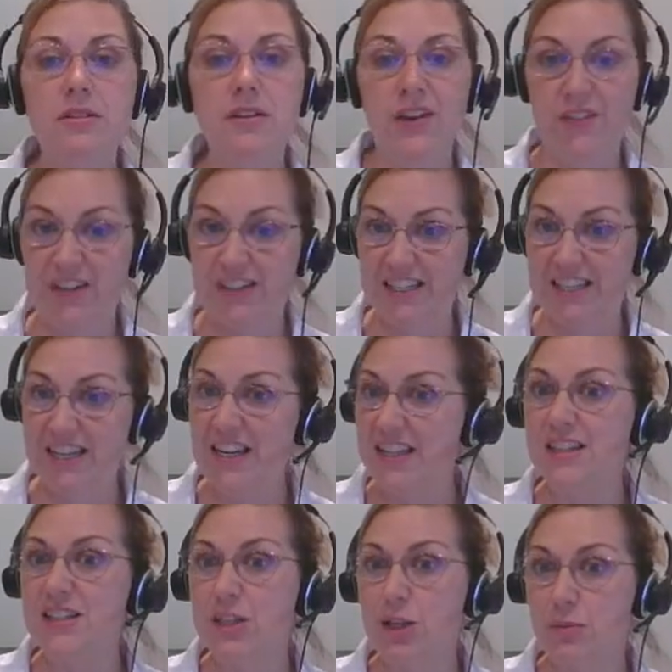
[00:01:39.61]
If it did, then
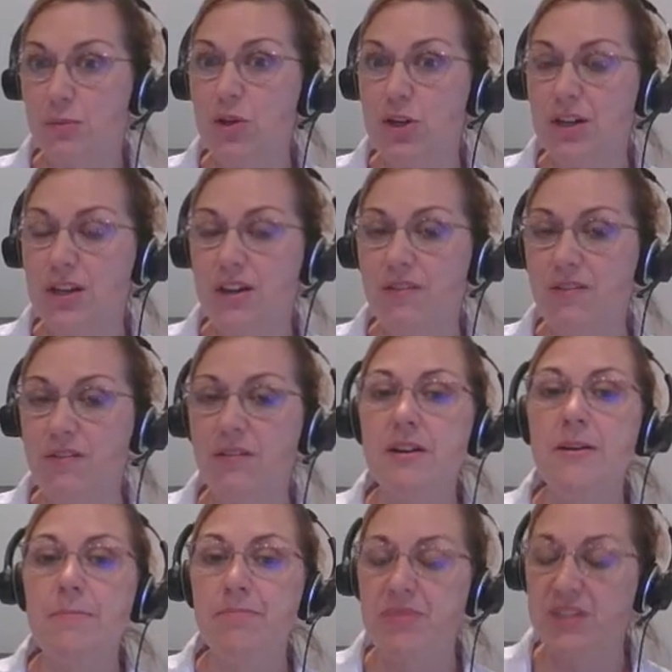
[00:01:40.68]
it's commutative.
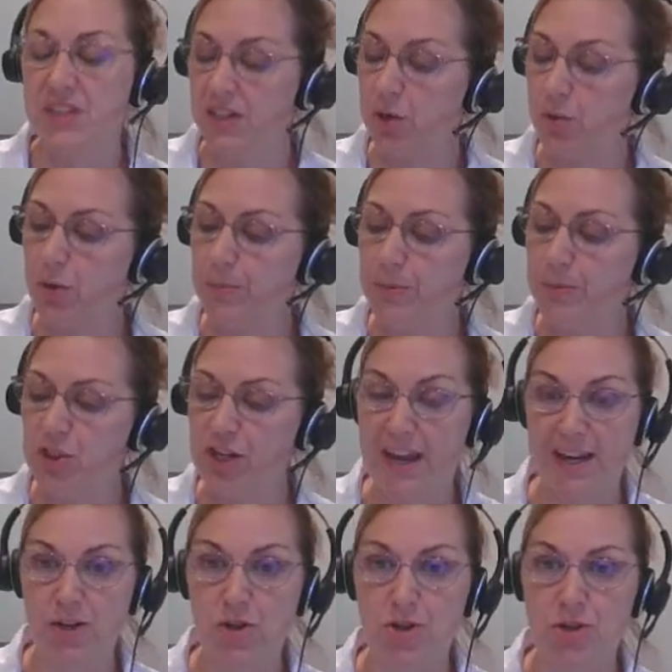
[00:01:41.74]
Did the groups
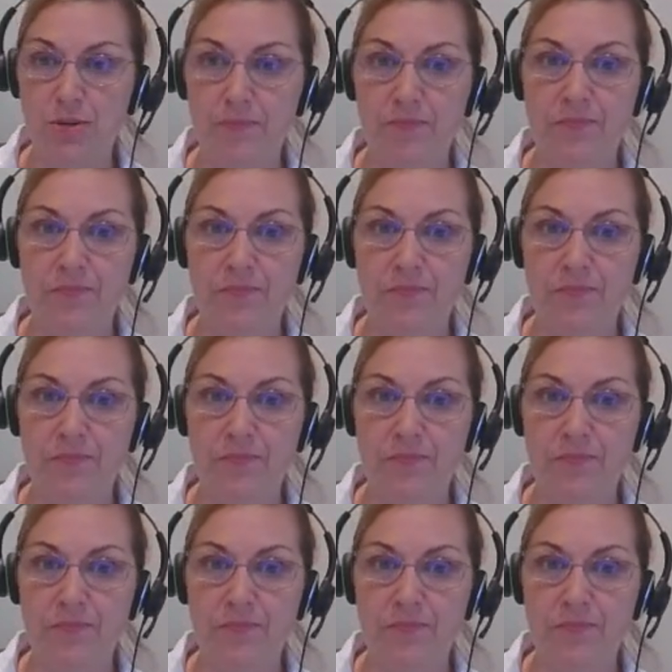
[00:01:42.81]
change?